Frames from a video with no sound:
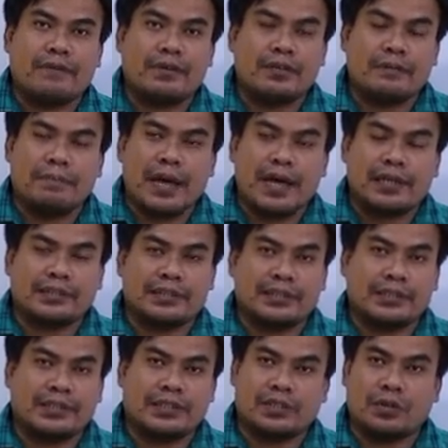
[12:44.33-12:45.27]
or the
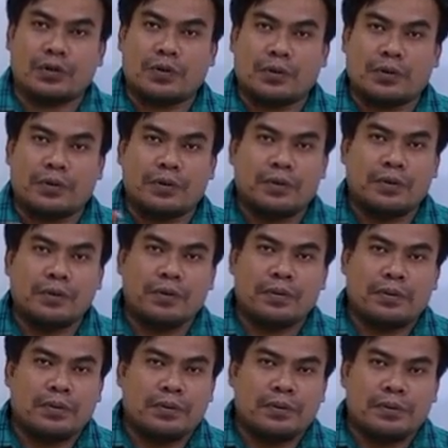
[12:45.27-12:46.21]
passage or
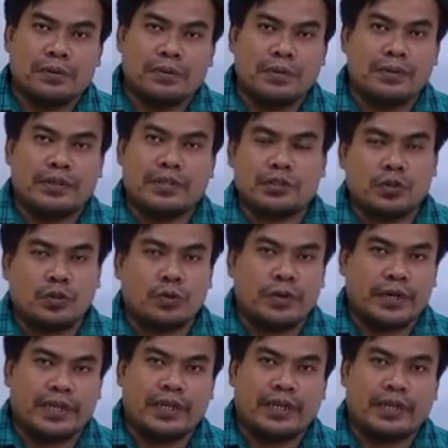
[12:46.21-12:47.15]
the
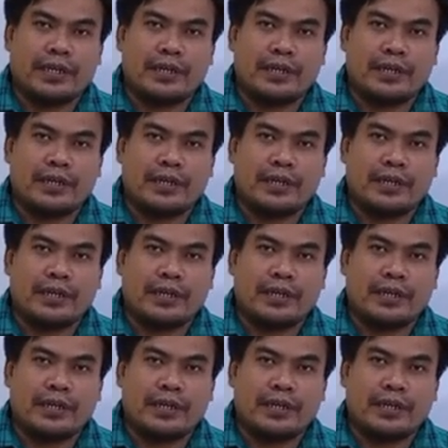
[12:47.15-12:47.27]
story